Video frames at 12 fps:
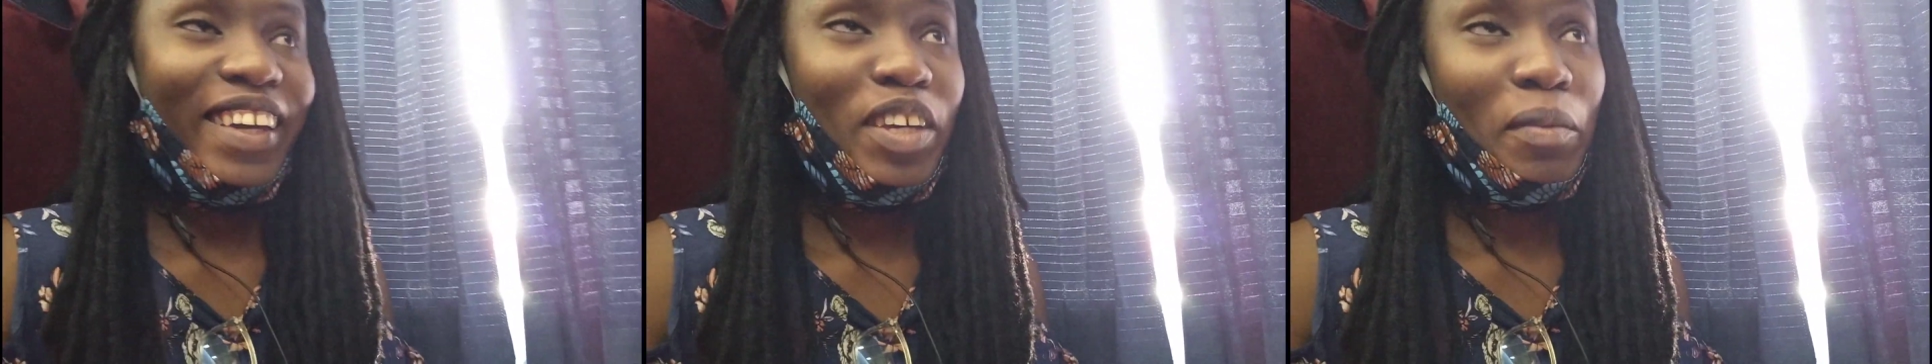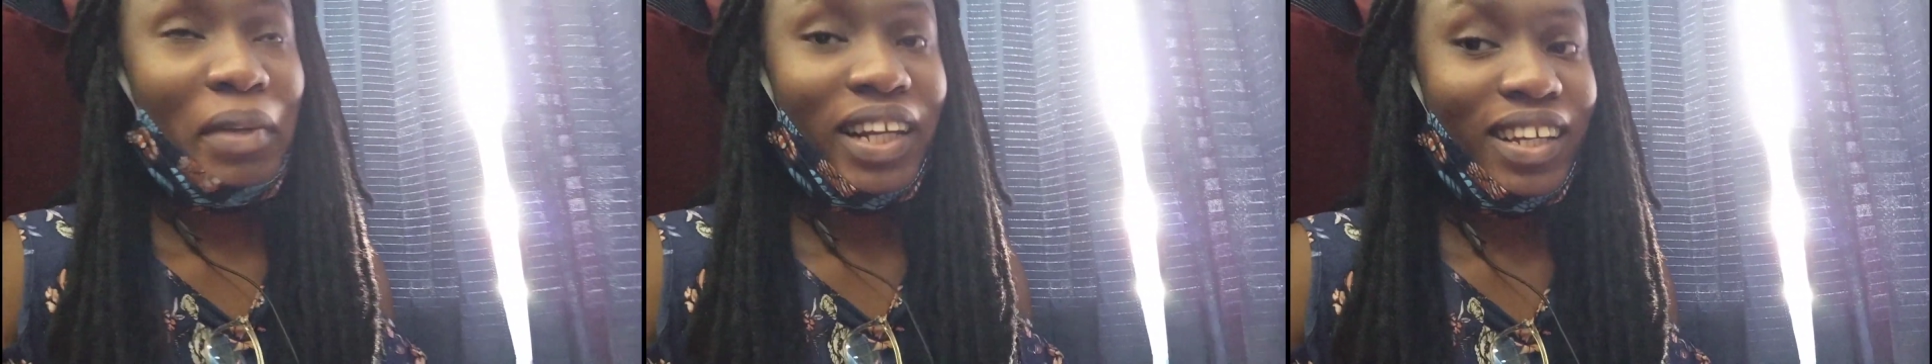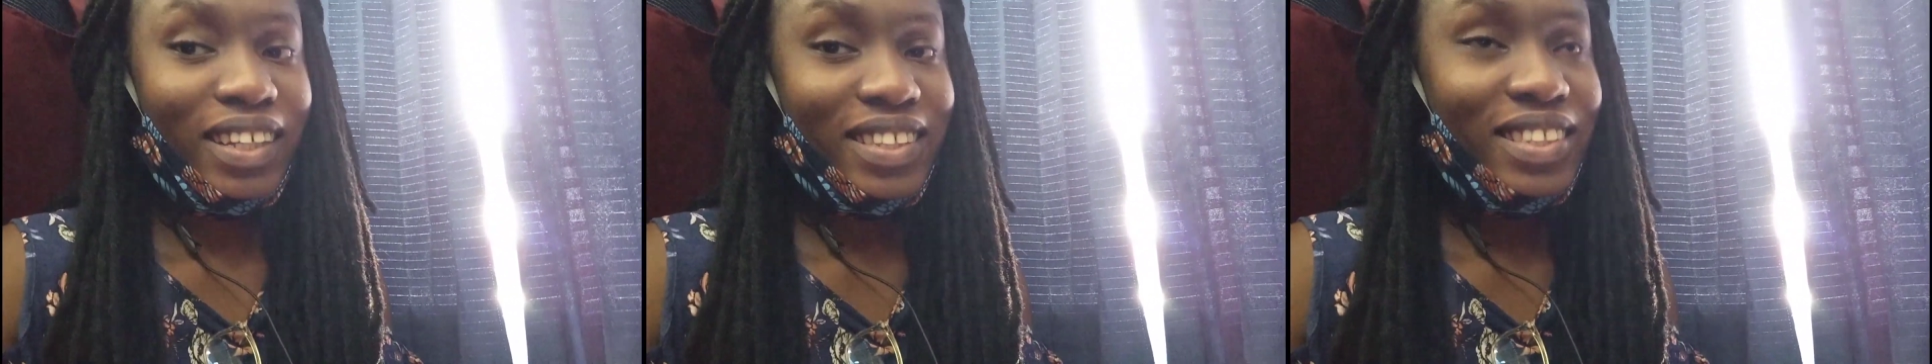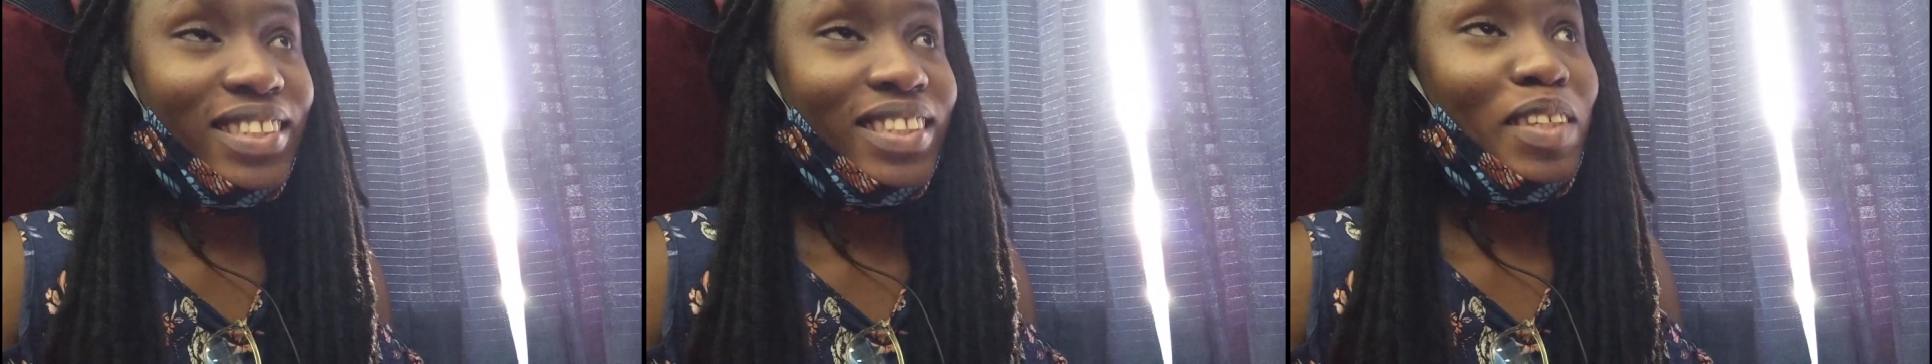I came late
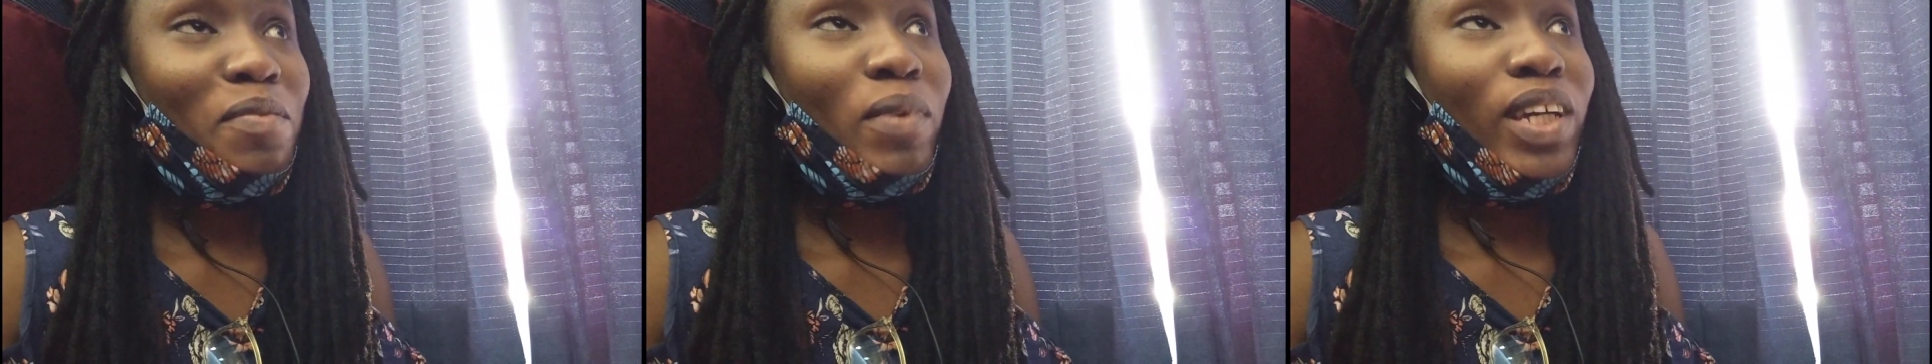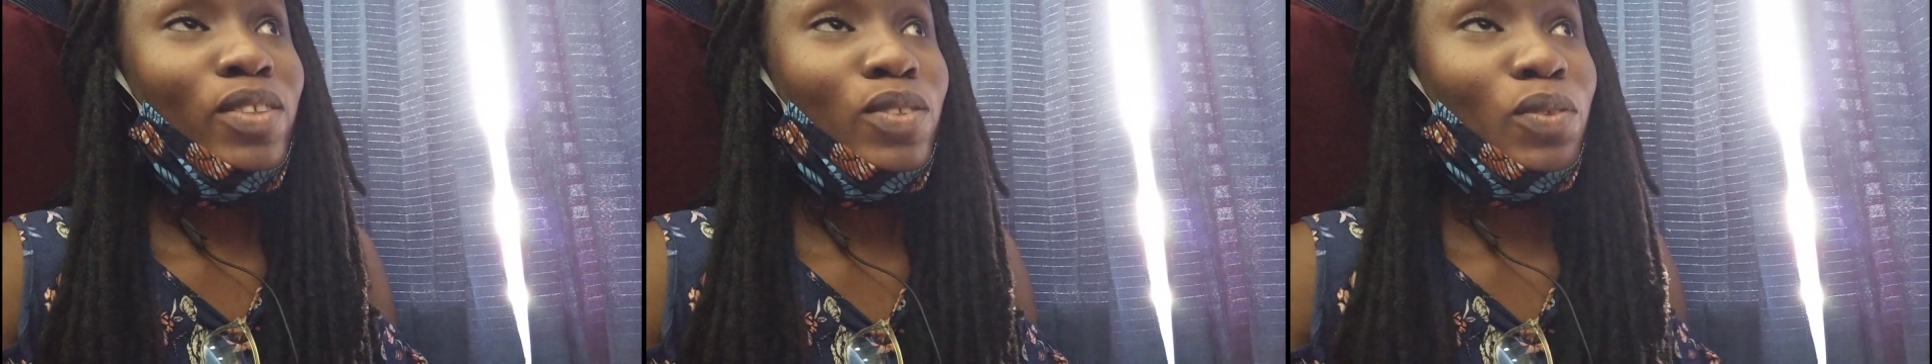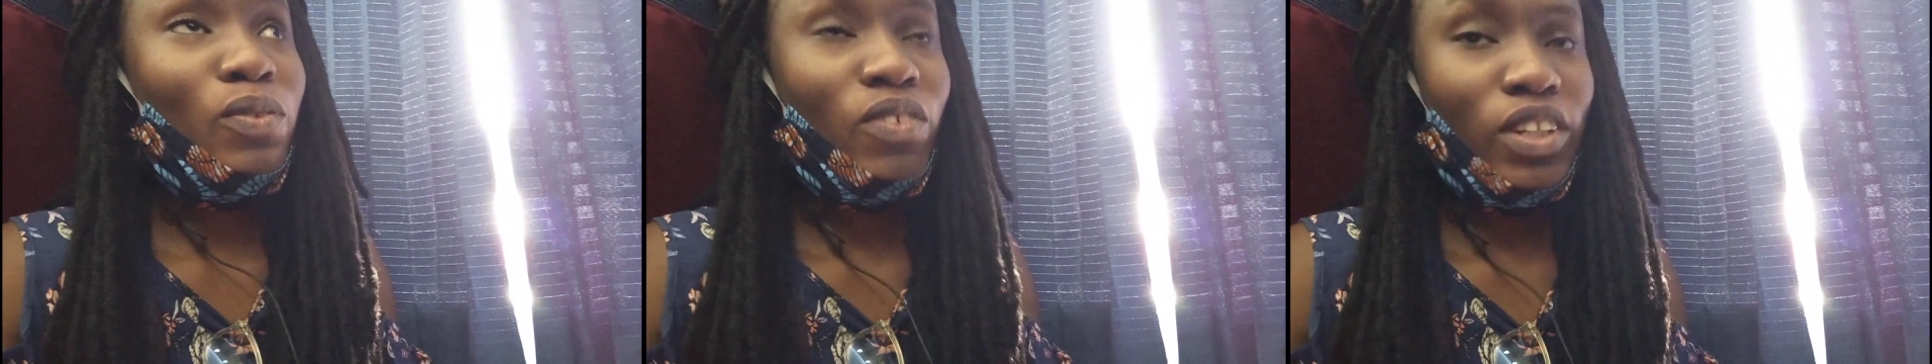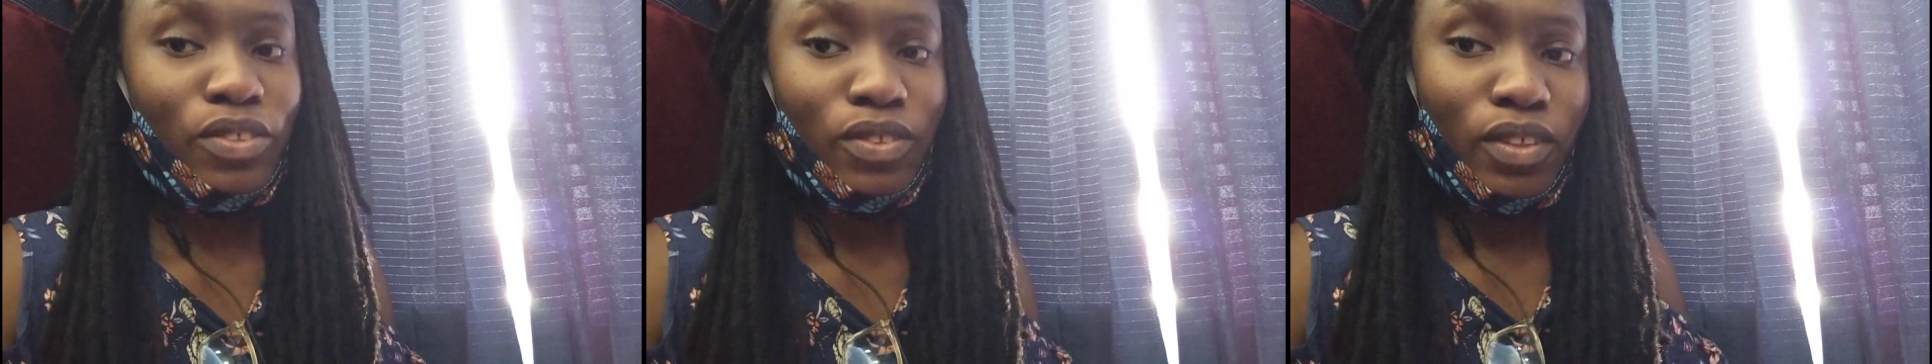in my usual
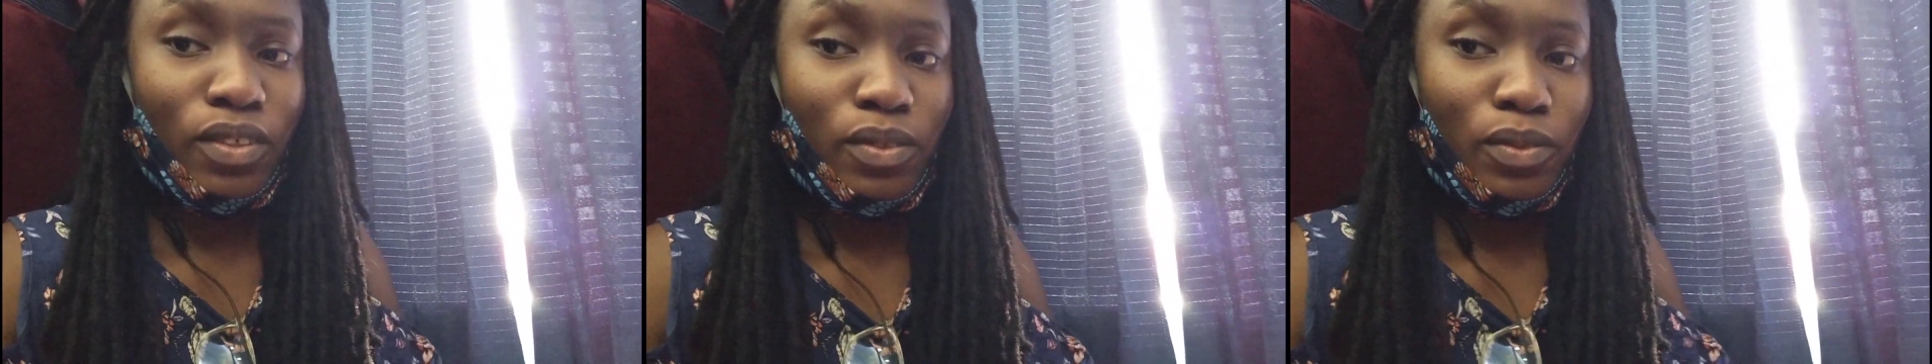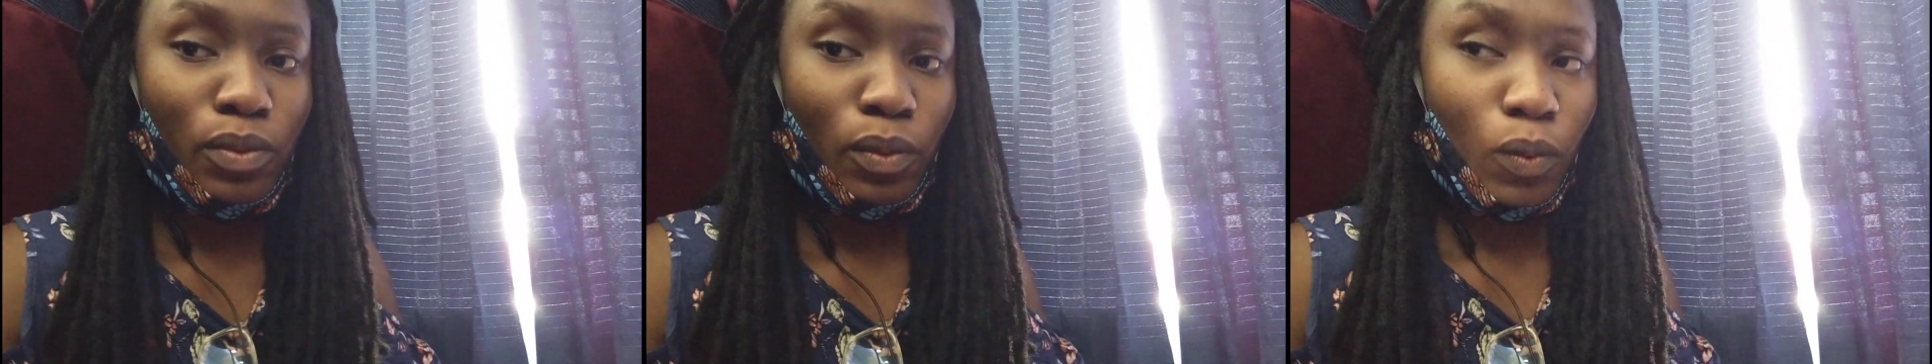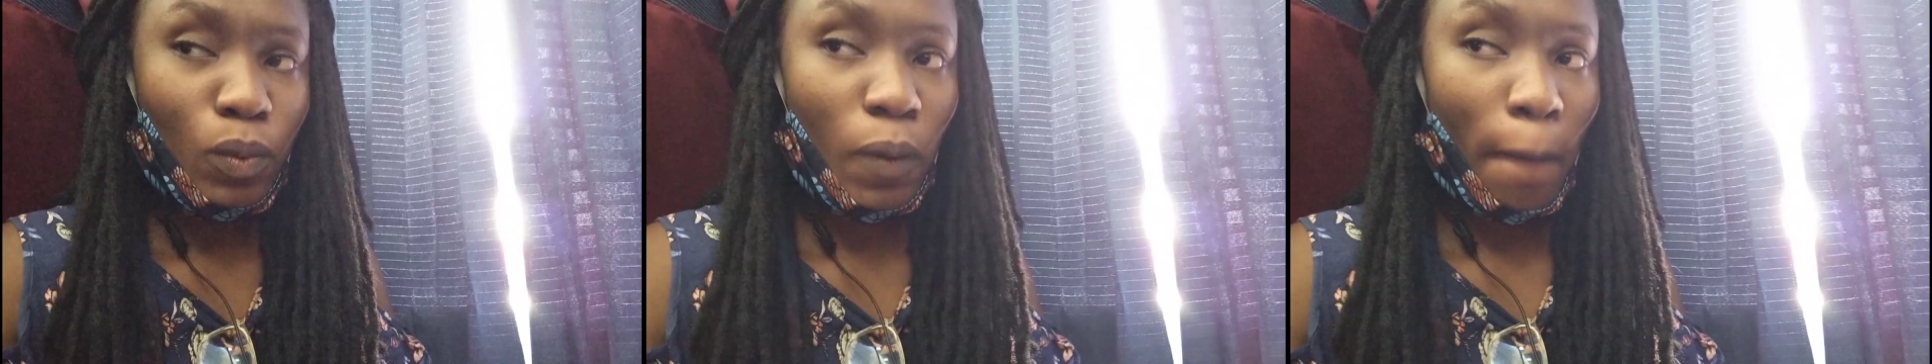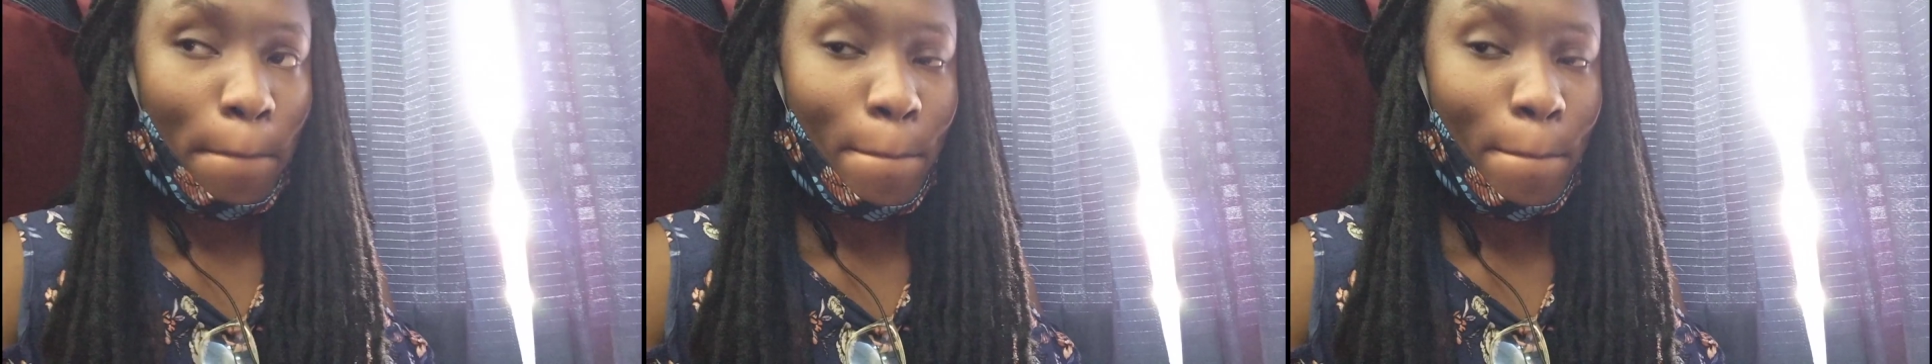fashion, so